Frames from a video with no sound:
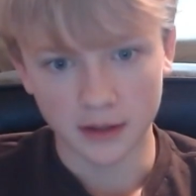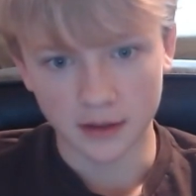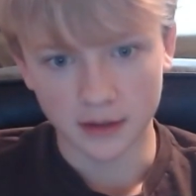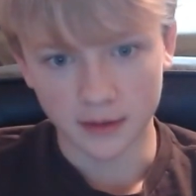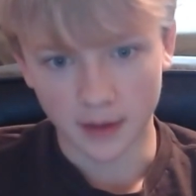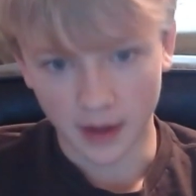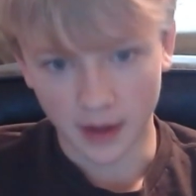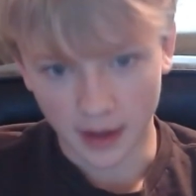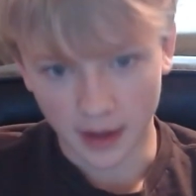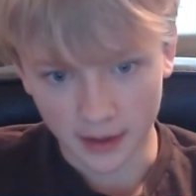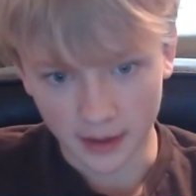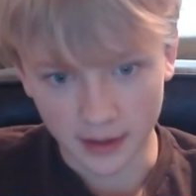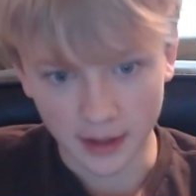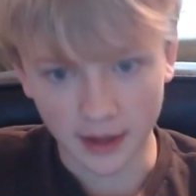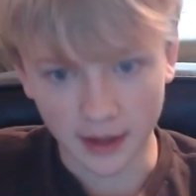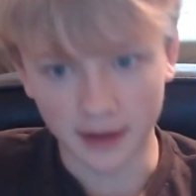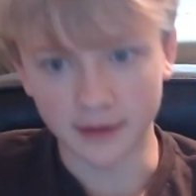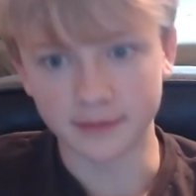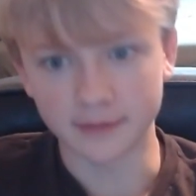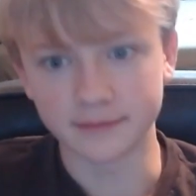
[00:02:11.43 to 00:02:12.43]
Uh,
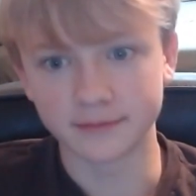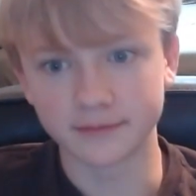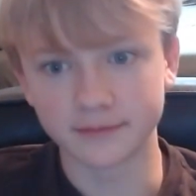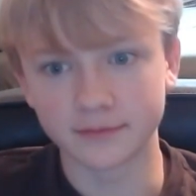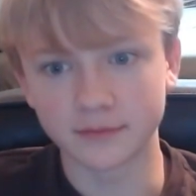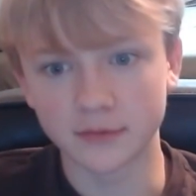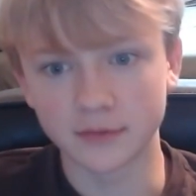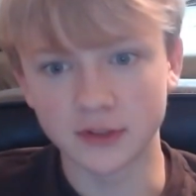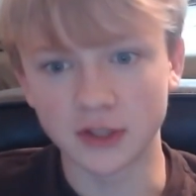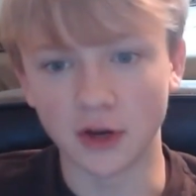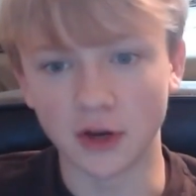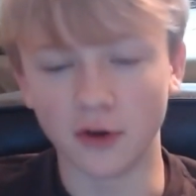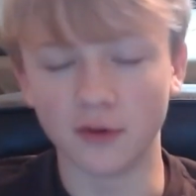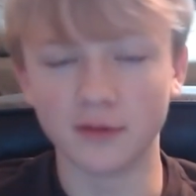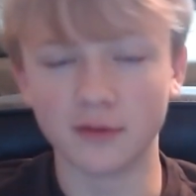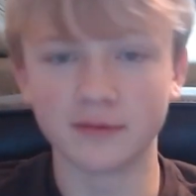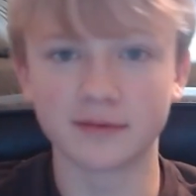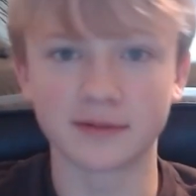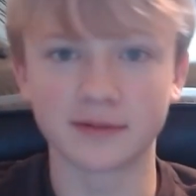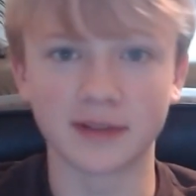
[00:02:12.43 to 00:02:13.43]
yeah,
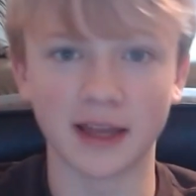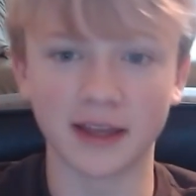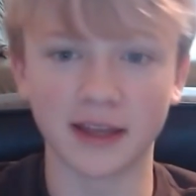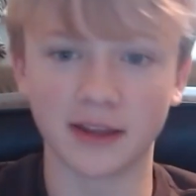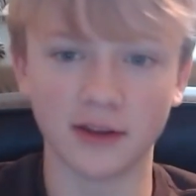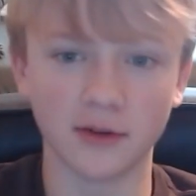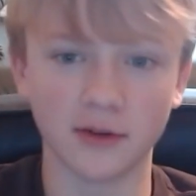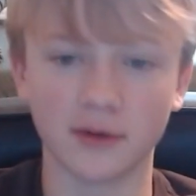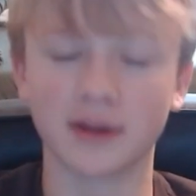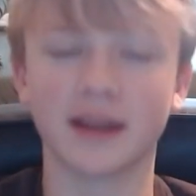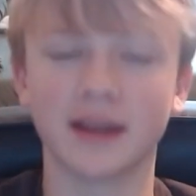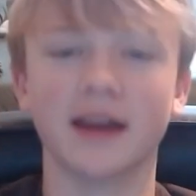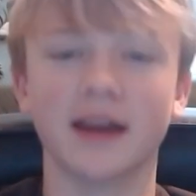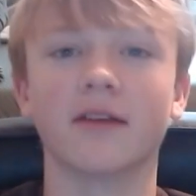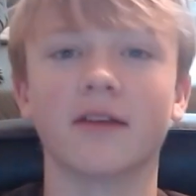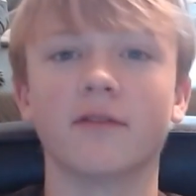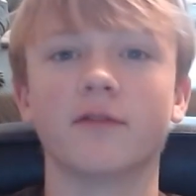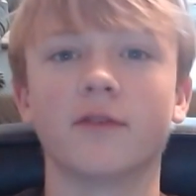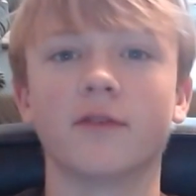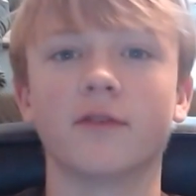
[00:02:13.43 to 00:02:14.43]
so thank you again
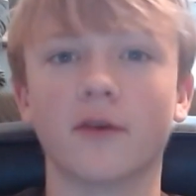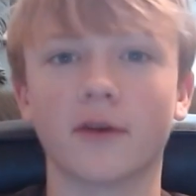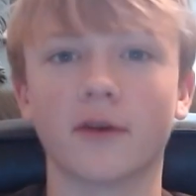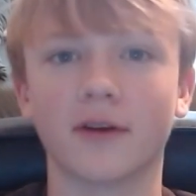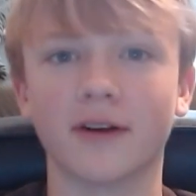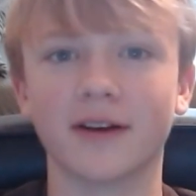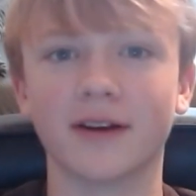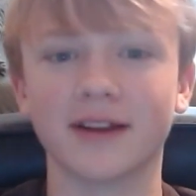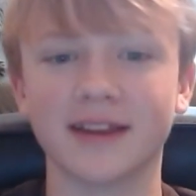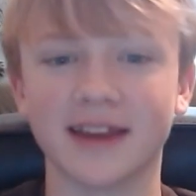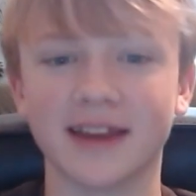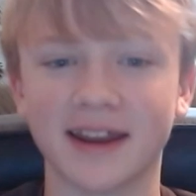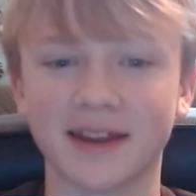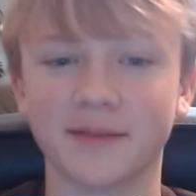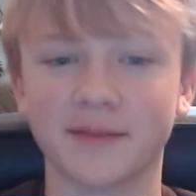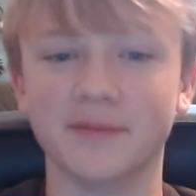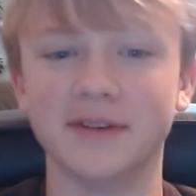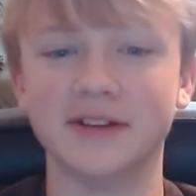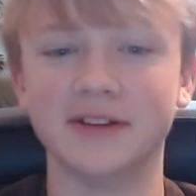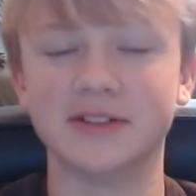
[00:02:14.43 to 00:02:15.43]
for
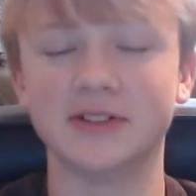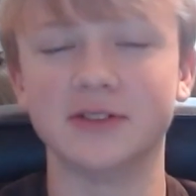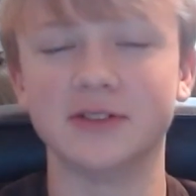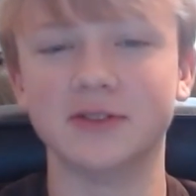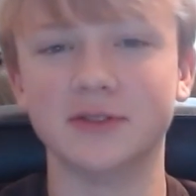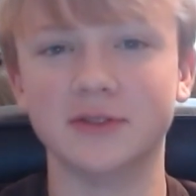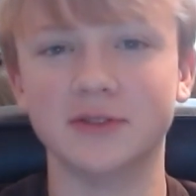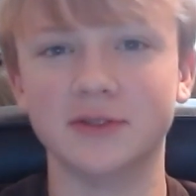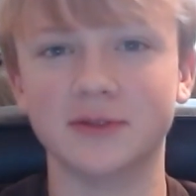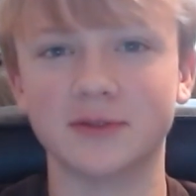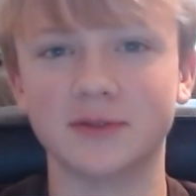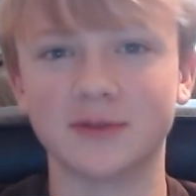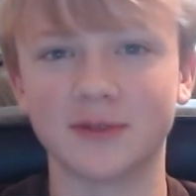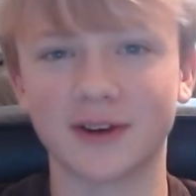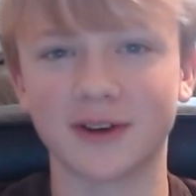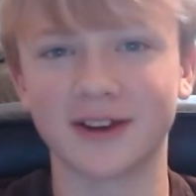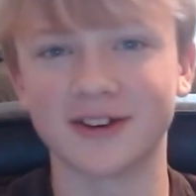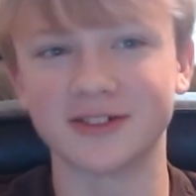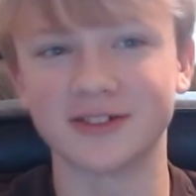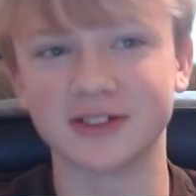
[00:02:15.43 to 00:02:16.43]
getting me to
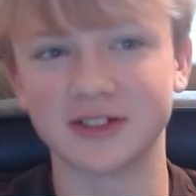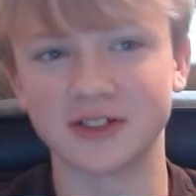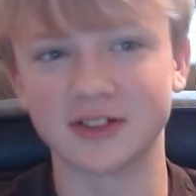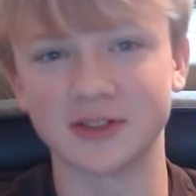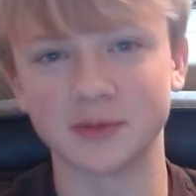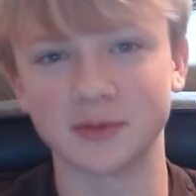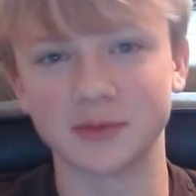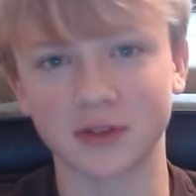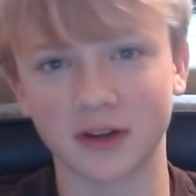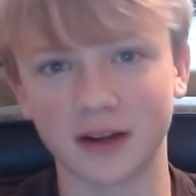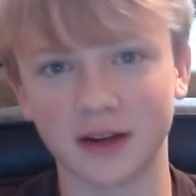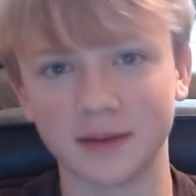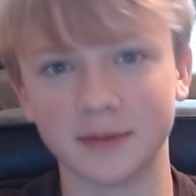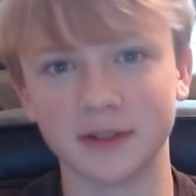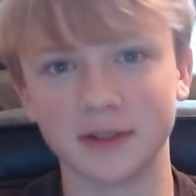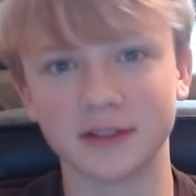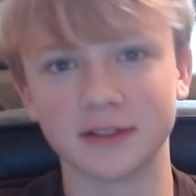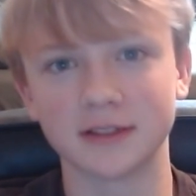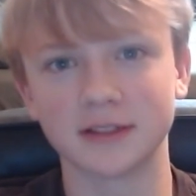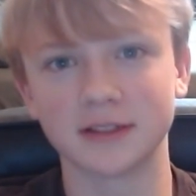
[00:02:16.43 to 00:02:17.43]
100
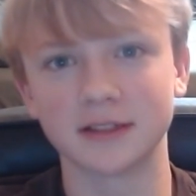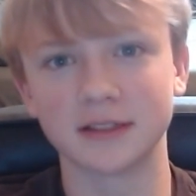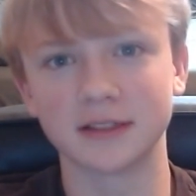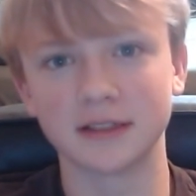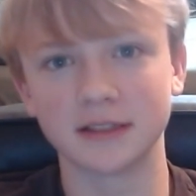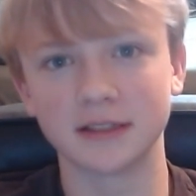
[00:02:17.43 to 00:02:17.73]
subscribers.